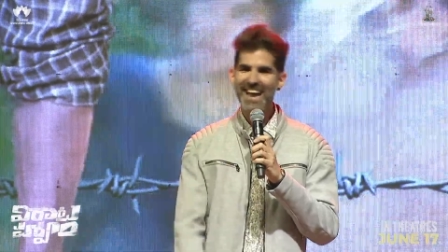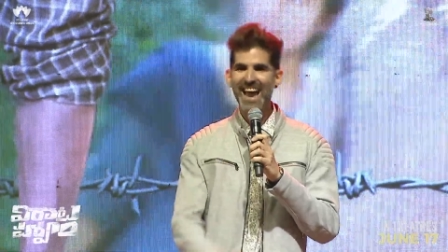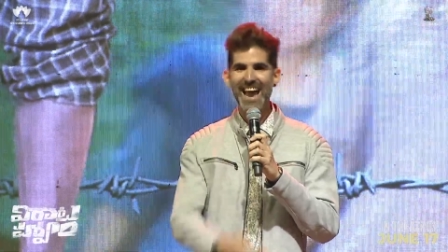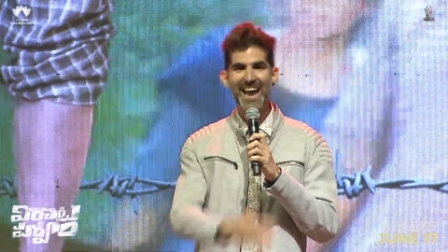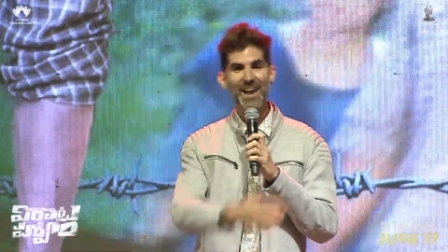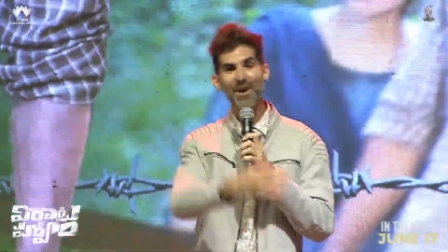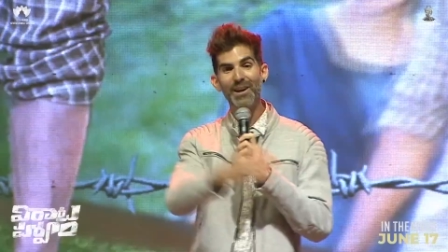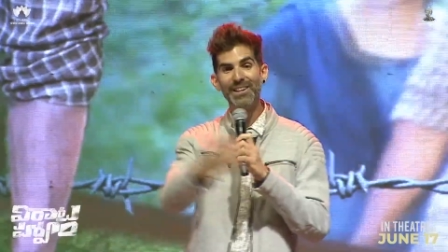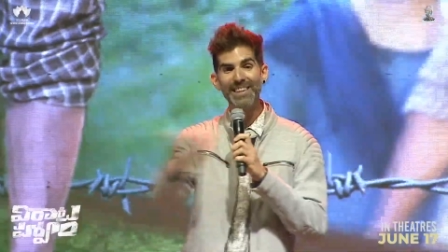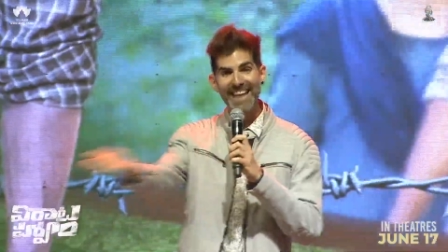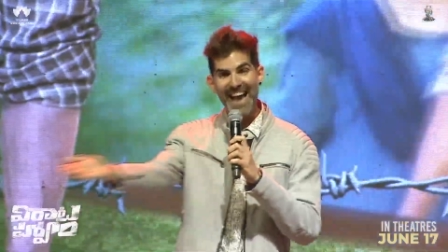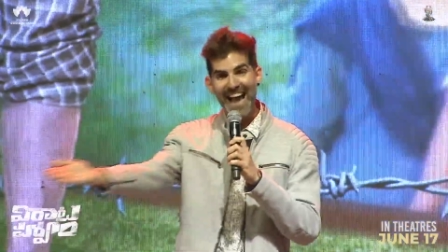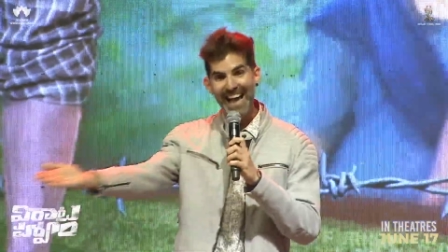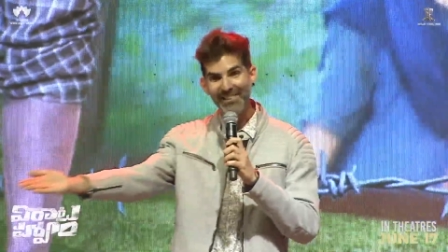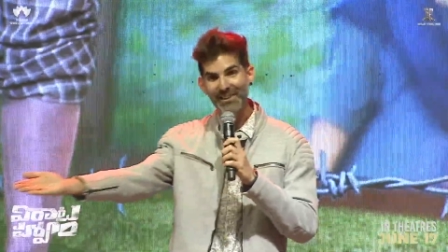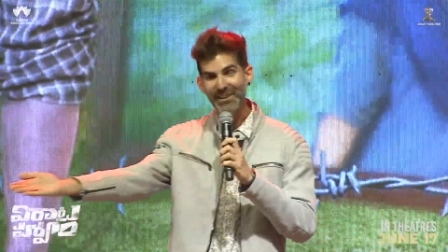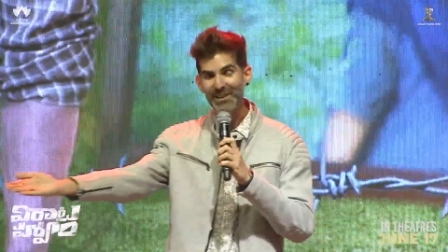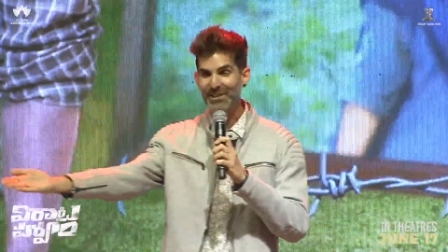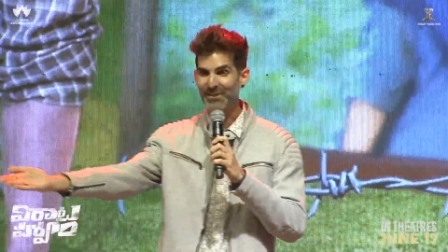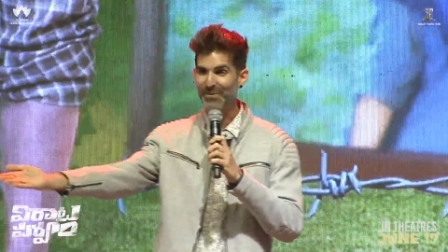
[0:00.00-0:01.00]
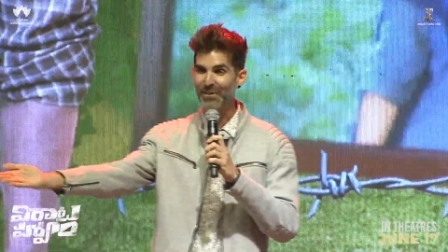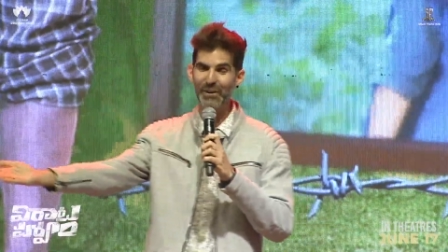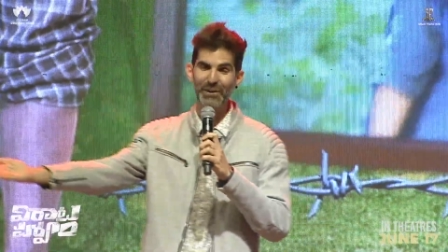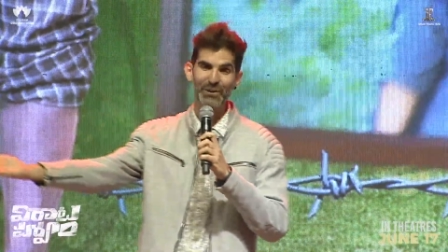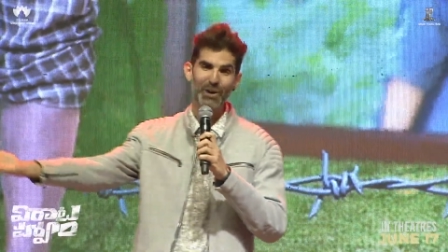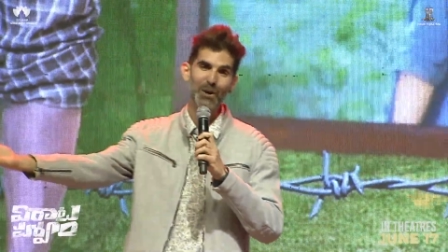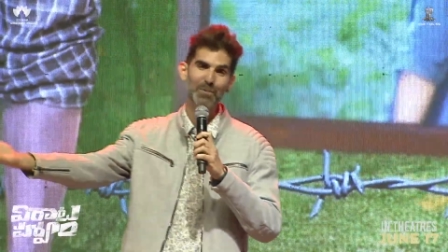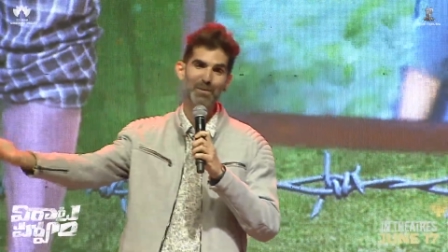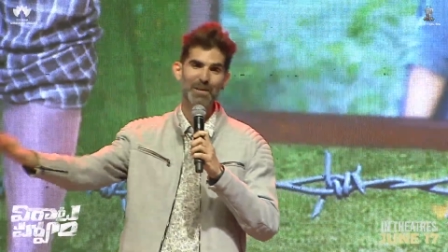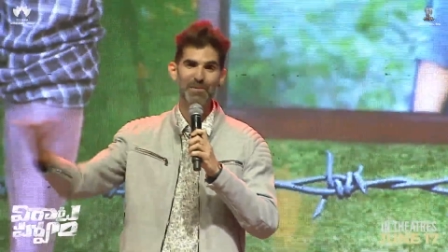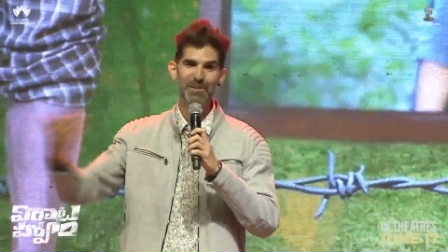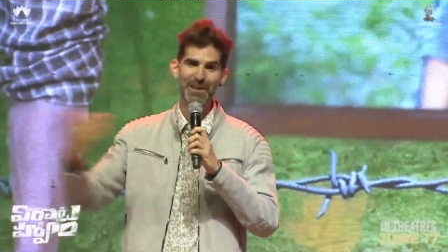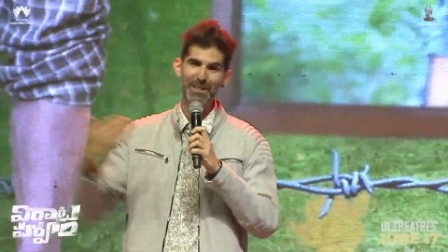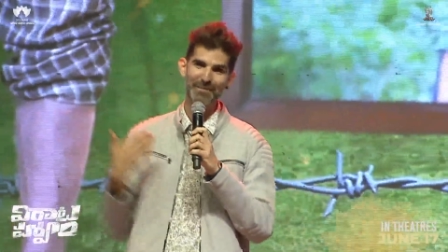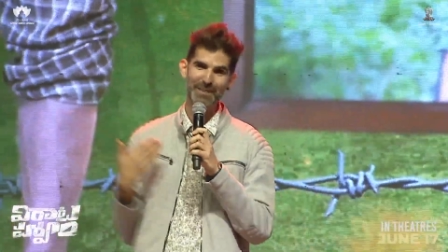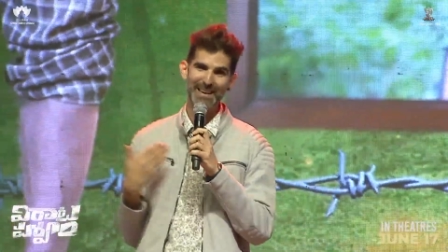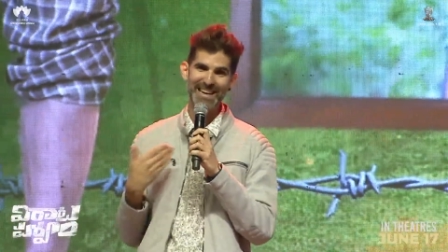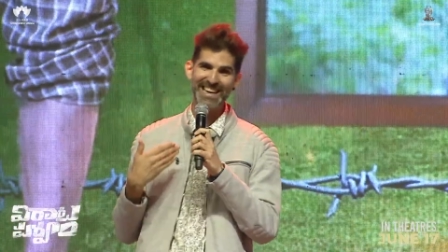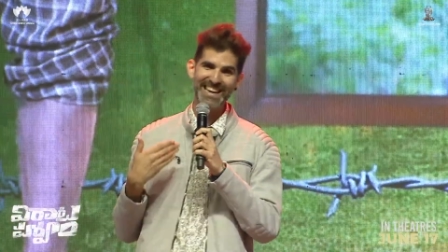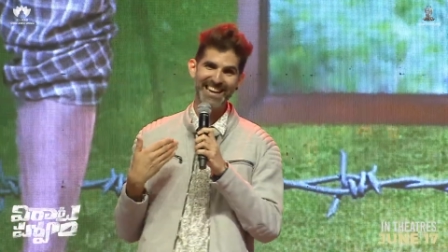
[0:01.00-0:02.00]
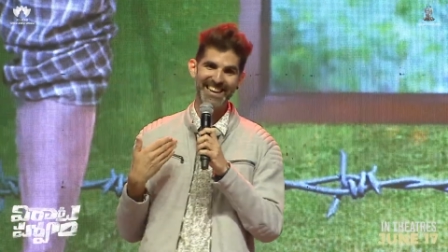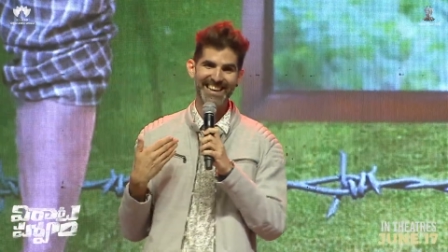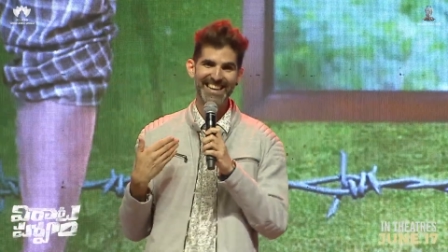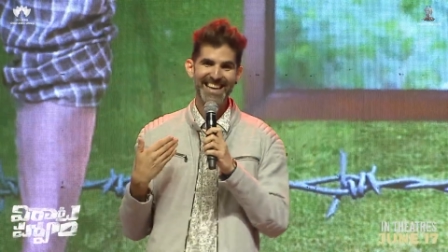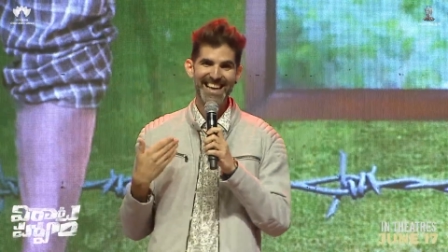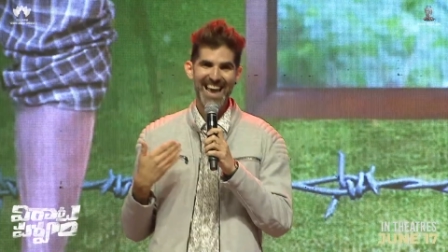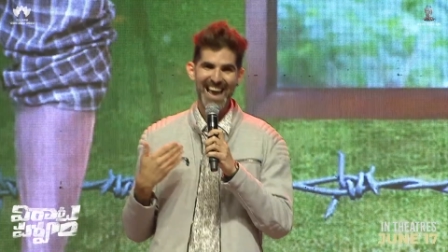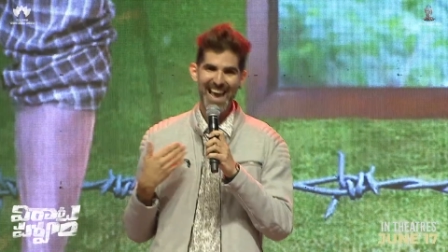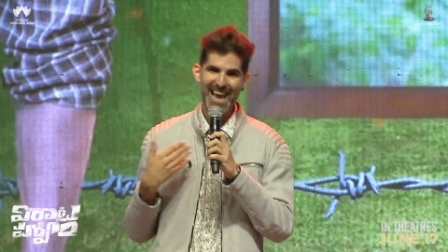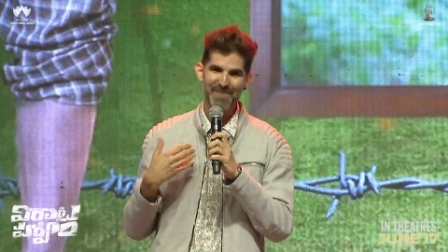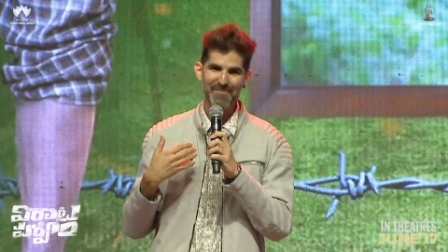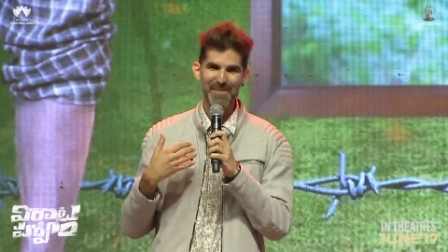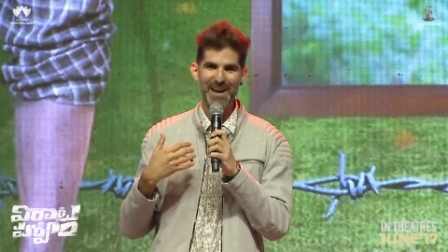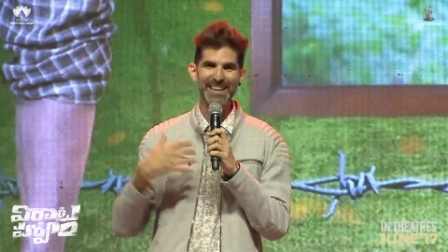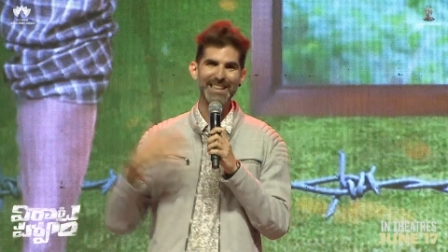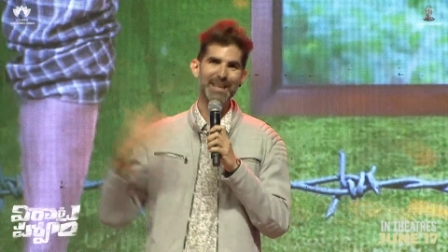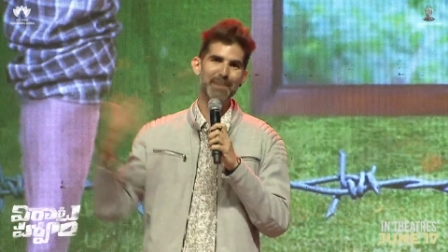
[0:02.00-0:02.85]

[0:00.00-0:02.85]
and all the actors for coping with me and my